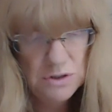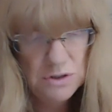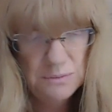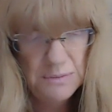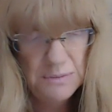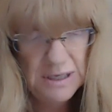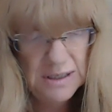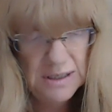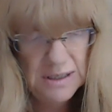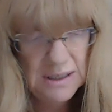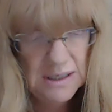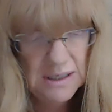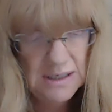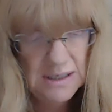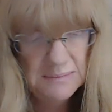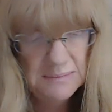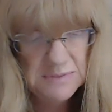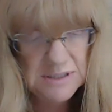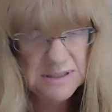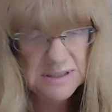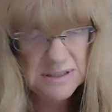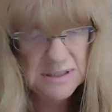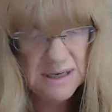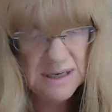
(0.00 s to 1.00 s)
make any
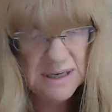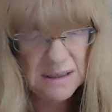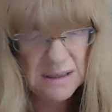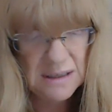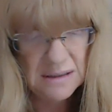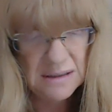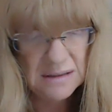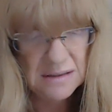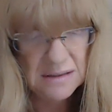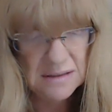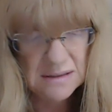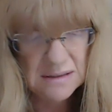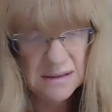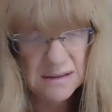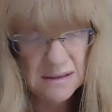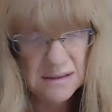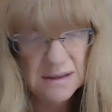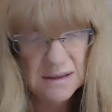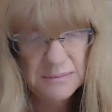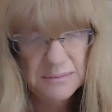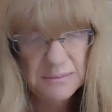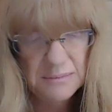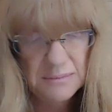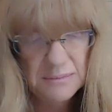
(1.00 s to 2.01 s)
mistakes,
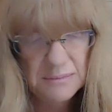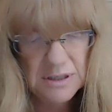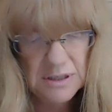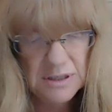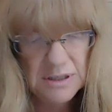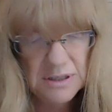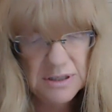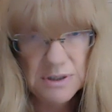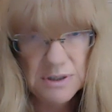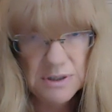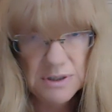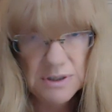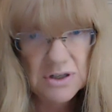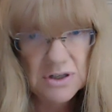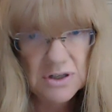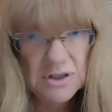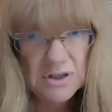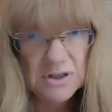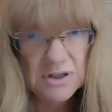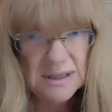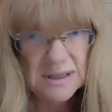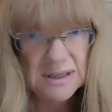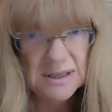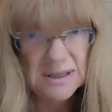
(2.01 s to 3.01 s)
because we've got to
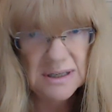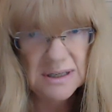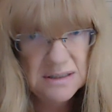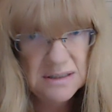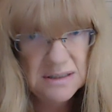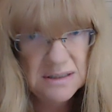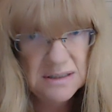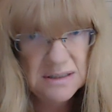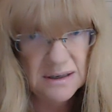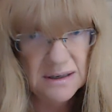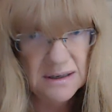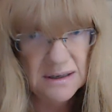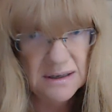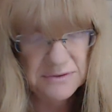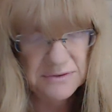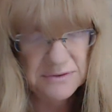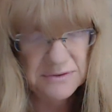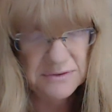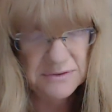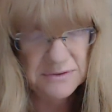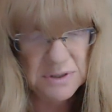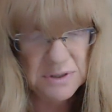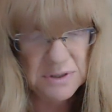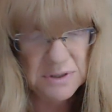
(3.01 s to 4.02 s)
eat it
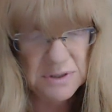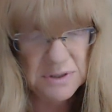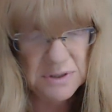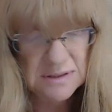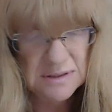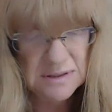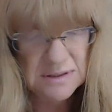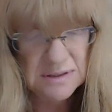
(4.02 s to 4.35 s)
afterwards,